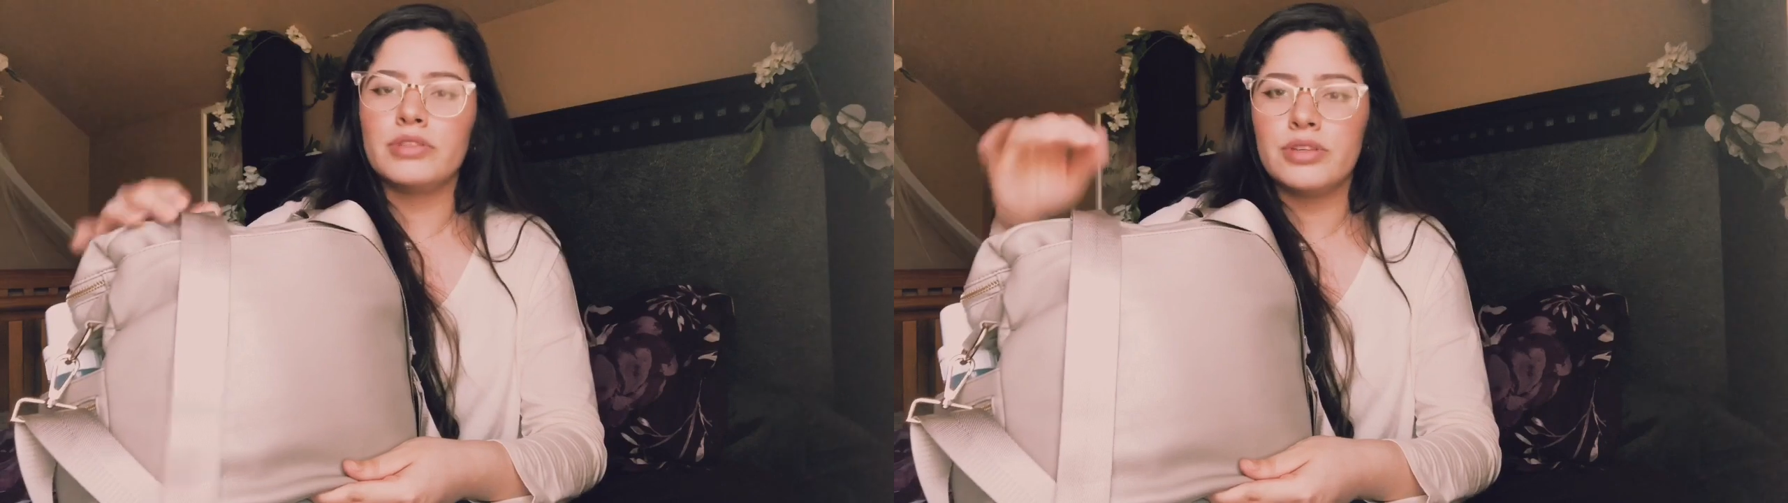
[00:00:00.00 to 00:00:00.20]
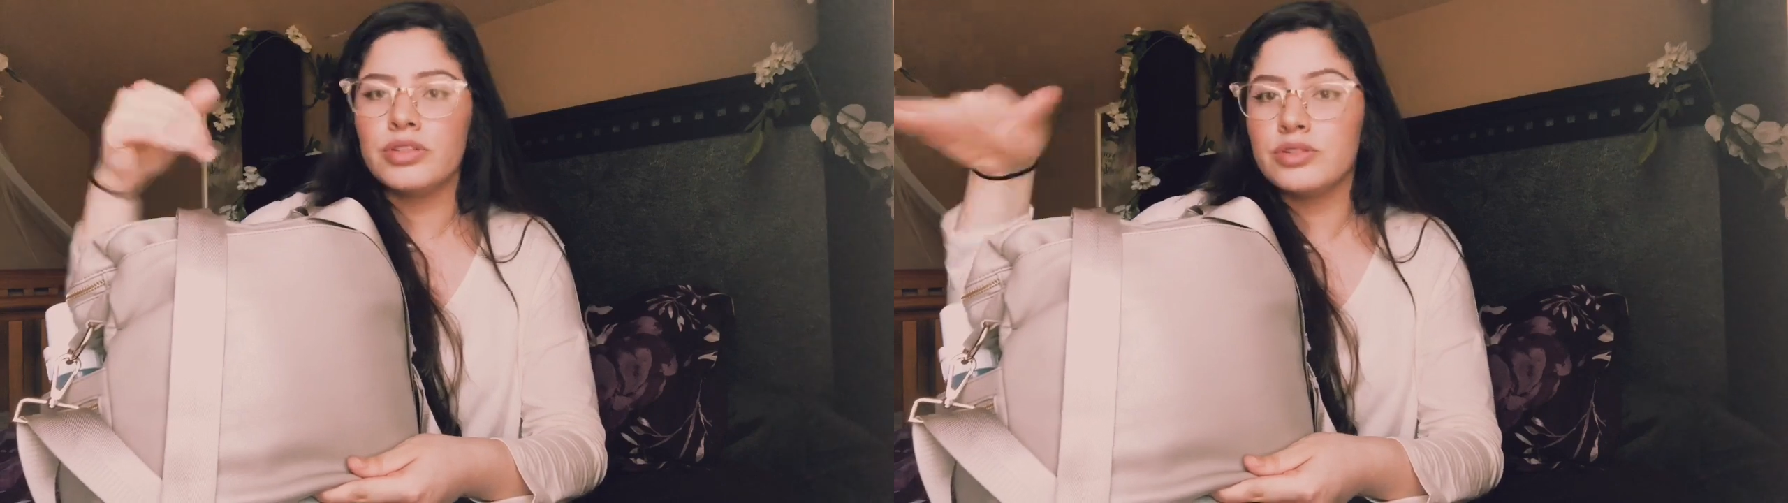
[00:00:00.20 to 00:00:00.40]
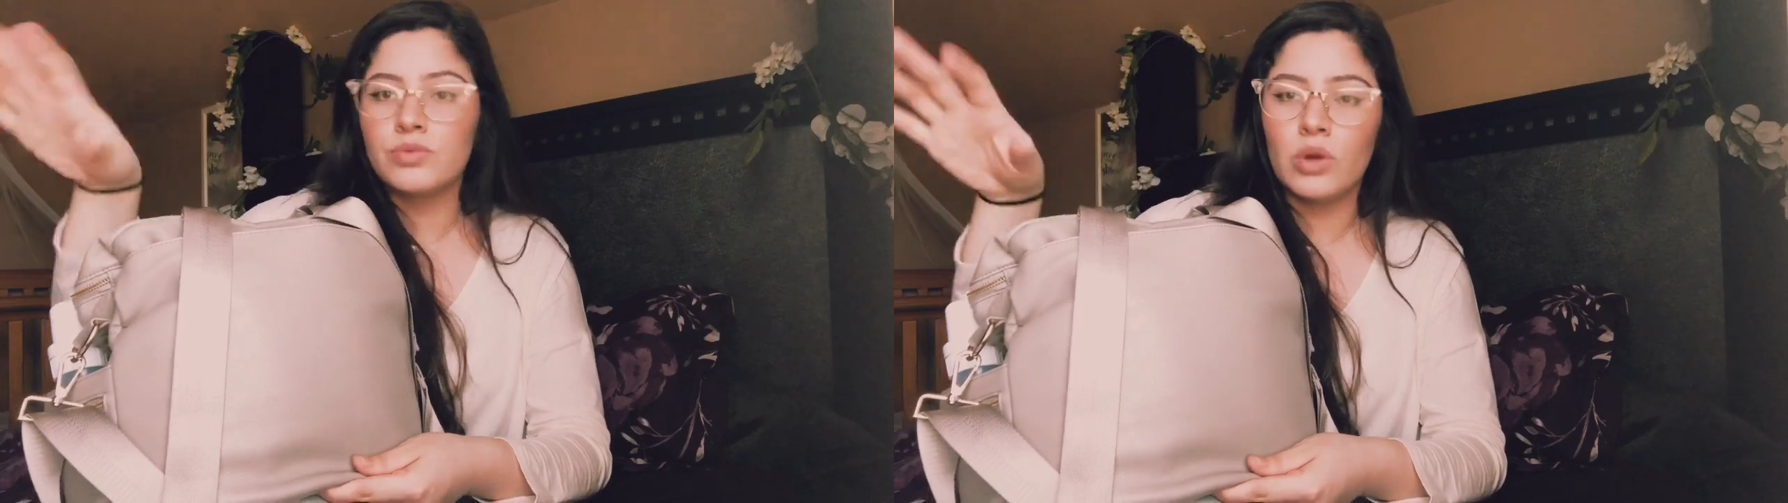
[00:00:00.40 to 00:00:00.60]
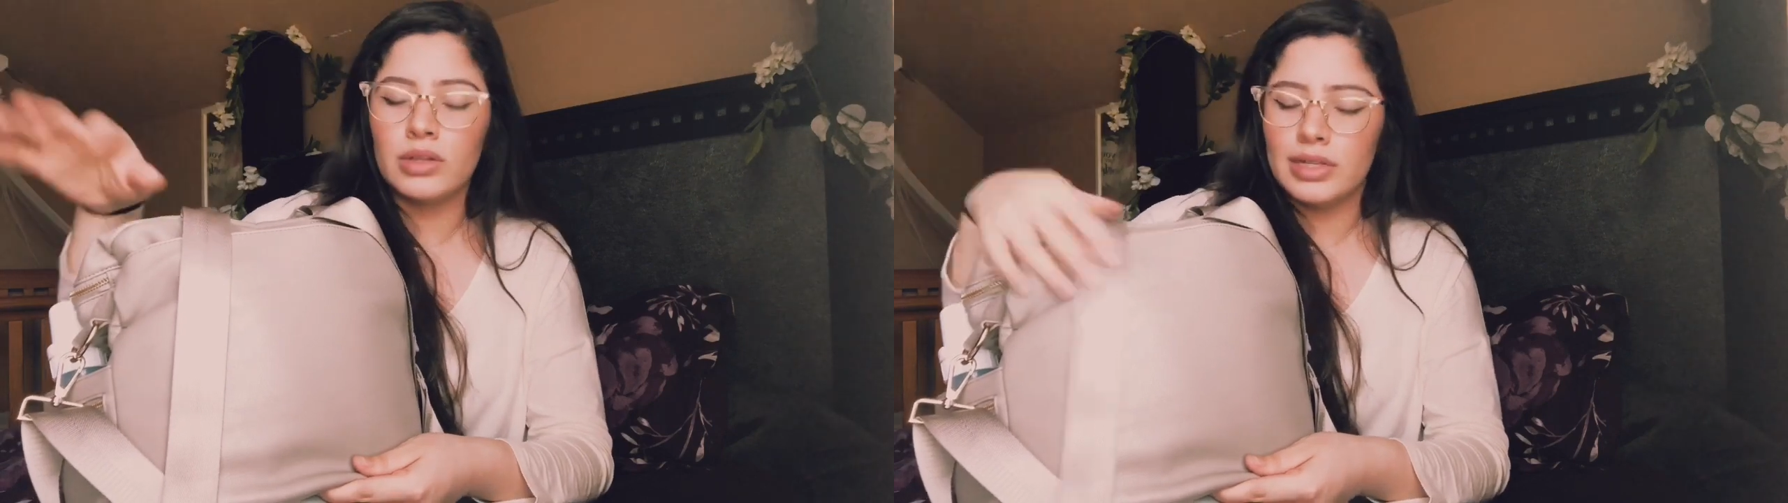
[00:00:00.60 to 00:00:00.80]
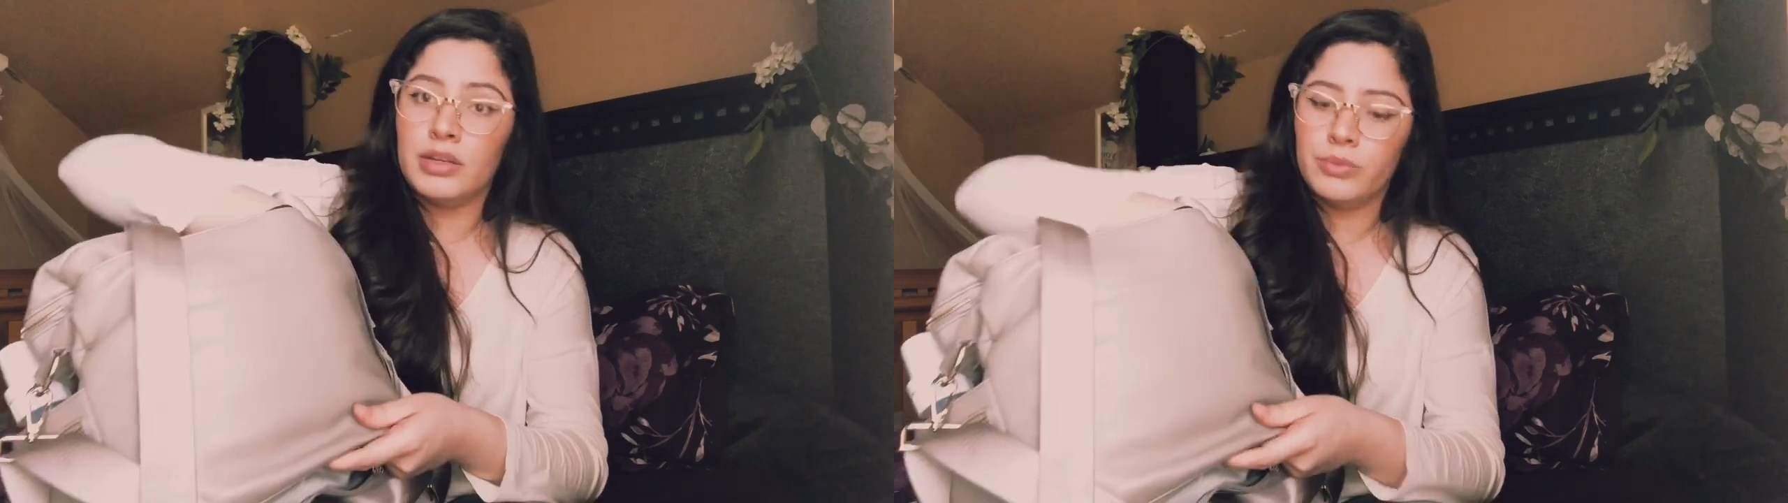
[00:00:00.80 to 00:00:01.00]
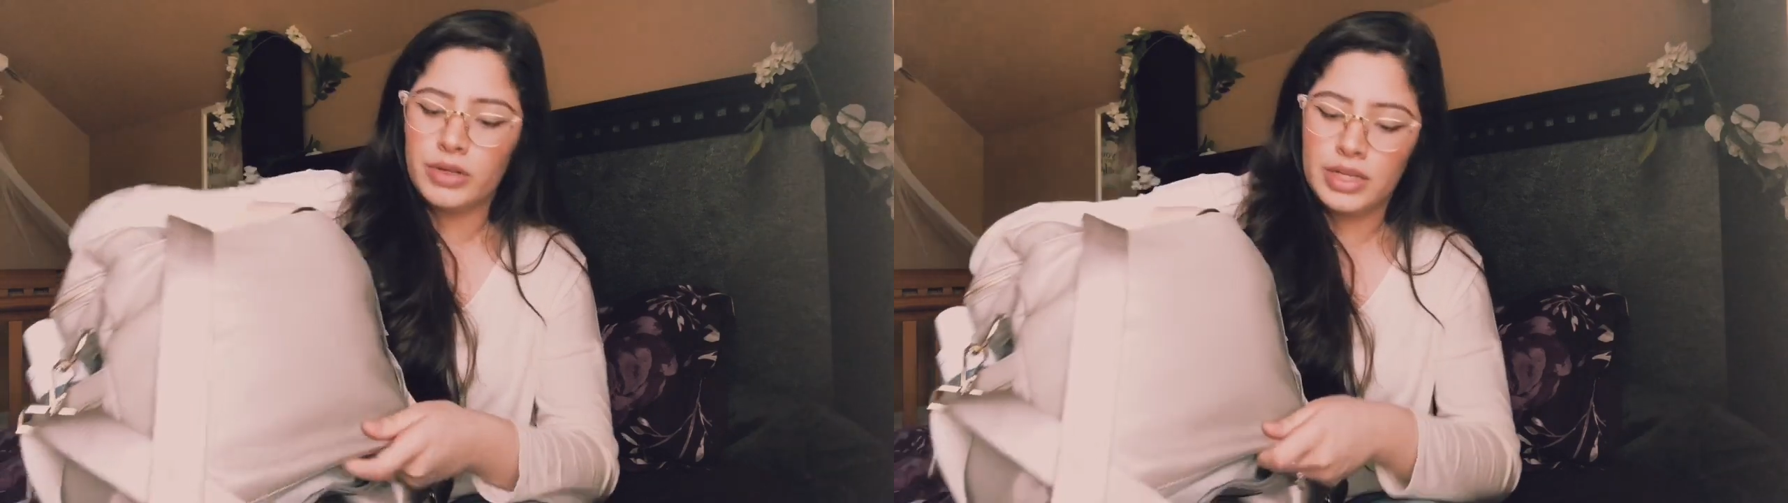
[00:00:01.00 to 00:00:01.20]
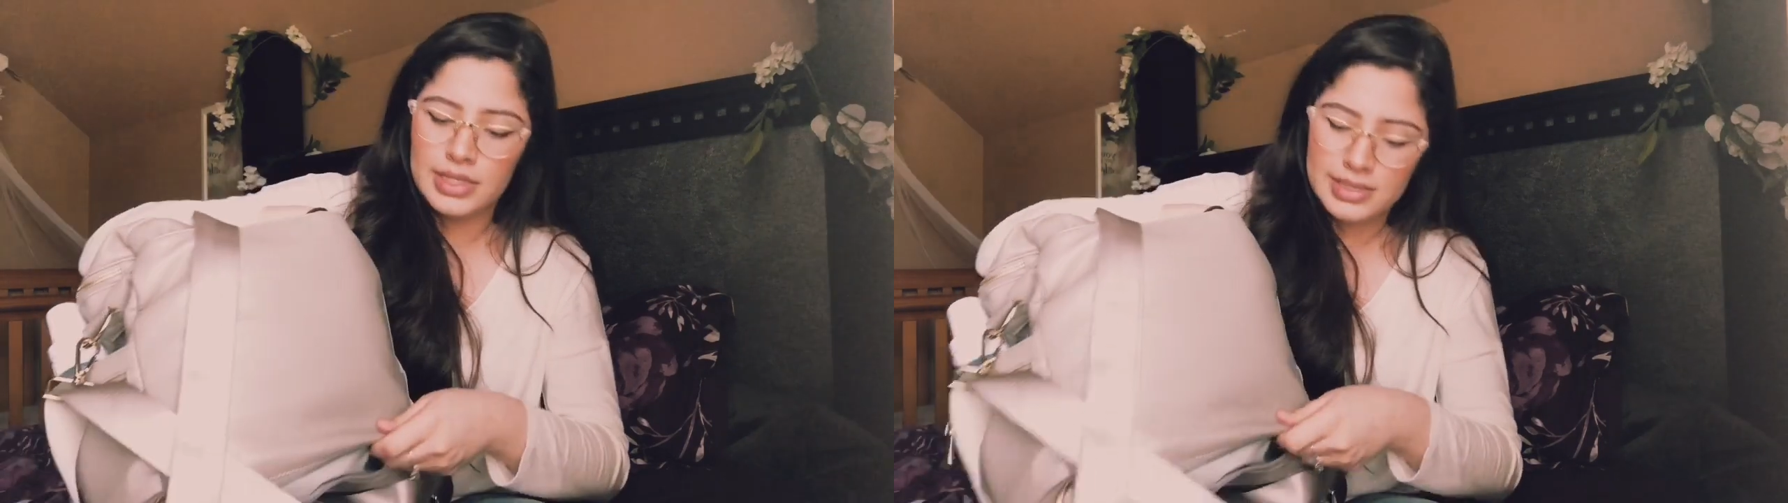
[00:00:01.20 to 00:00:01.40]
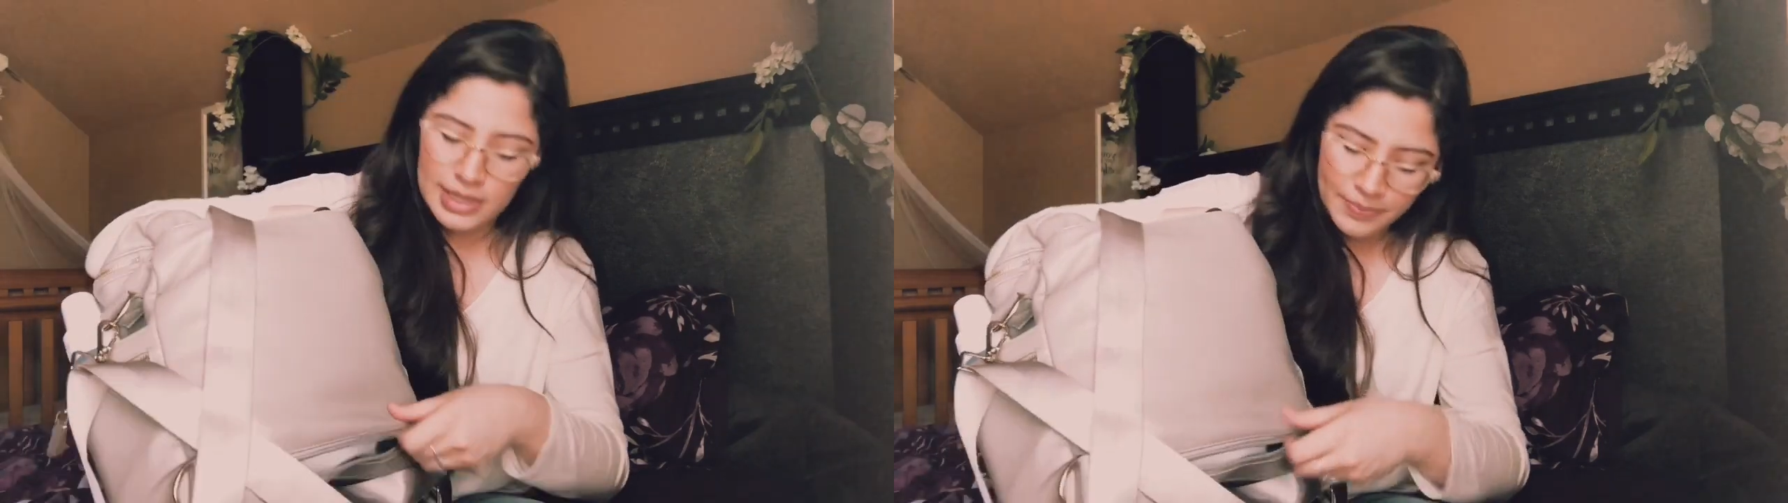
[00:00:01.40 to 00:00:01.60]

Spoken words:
So you could just roll it and pretty easy.